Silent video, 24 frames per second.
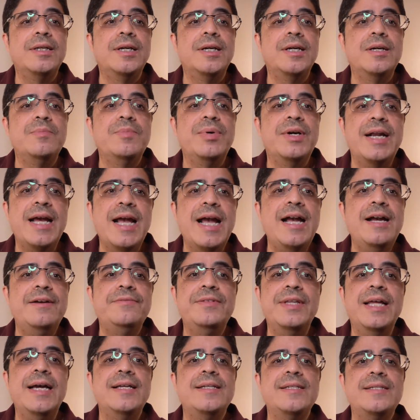Uh, but
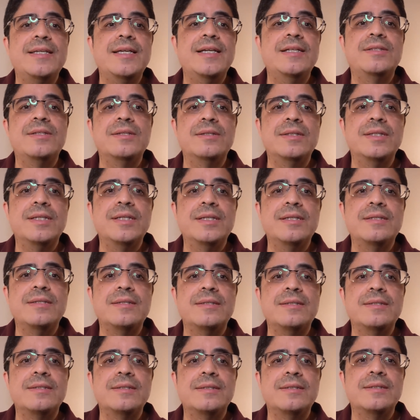have not
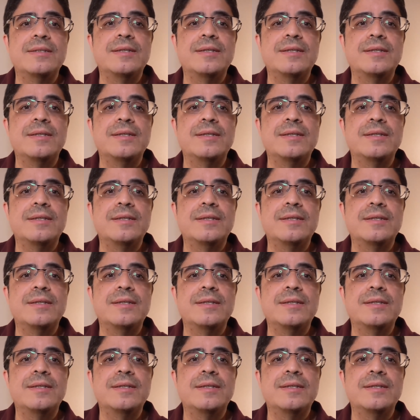gentleness.